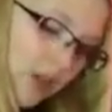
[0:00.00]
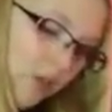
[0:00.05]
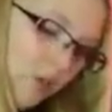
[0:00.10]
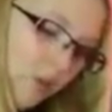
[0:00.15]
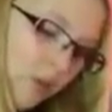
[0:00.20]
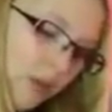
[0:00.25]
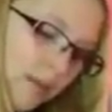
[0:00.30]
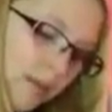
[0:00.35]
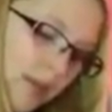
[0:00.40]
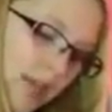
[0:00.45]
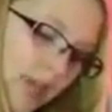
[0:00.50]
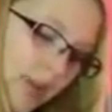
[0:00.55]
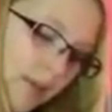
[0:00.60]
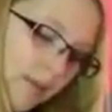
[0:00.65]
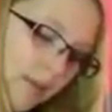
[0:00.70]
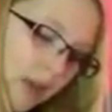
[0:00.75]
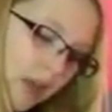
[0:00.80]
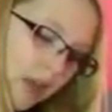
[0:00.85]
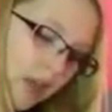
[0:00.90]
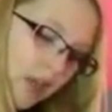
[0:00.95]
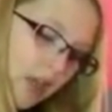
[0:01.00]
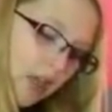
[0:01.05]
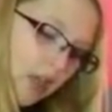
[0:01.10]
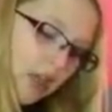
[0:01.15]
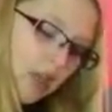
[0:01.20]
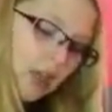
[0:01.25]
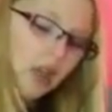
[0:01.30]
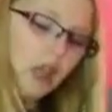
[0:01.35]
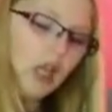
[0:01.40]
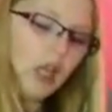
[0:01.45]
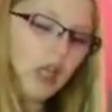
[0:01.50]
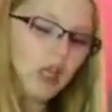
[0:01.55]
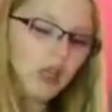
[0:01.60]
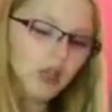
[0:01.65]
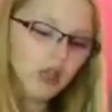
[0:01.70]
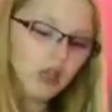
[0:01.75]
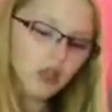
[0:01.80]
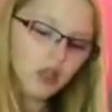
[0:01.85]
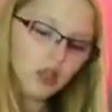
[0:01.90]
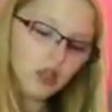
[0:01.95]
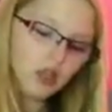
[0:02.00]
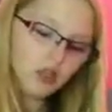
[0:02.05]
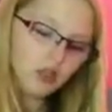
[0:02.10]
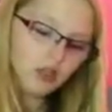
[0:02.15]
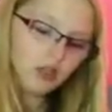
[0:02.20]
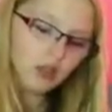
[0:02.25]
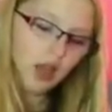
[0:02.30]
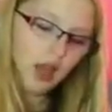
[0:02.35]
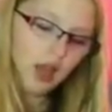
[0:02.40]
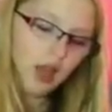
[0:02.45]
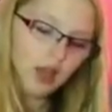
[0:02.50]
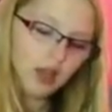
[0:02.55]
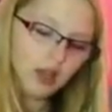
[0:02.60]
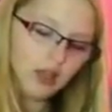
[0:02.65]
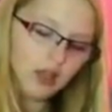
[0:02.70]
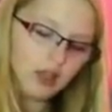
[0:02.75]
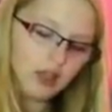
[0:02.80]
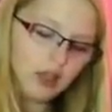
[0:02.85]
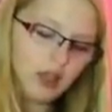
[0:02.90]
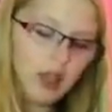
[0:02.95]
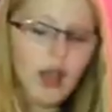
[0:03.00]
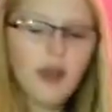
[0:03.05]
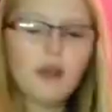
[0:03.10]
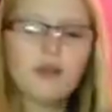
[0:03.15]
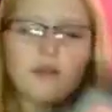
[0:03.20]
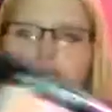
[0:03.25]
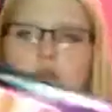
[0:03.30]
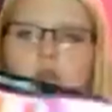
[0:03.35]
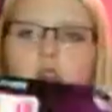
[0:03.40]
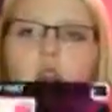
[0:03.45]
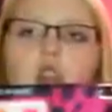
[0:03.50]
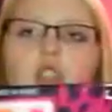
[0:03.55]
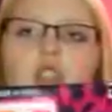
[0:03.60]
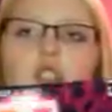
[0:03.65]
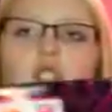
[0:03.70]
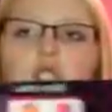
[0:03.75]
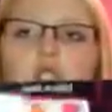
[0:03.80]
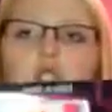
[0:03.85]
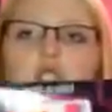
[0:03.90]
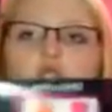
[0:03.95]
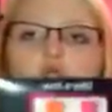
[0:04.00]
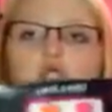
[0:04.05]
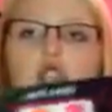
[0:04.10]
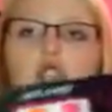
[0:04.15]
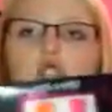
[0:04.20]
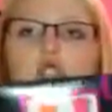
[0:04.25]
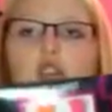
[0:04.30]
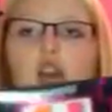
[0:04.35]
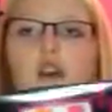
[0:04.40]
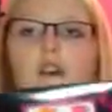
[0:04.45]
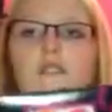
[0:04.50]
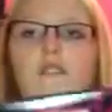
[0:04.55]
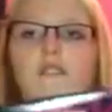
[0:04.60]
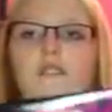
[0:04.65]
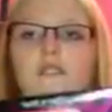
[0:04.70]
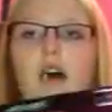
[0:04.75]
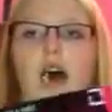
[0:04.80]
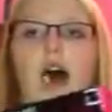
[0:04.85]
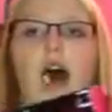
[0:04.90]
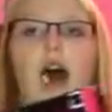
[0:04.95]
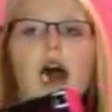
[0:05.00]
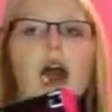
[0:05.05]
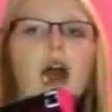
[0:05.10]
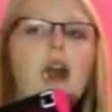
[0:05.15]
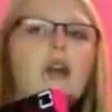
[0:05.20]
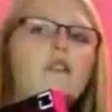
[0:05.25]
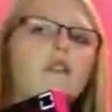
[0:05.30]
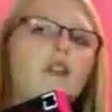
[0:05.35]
one mini Mega Length. And yeah, so there's five.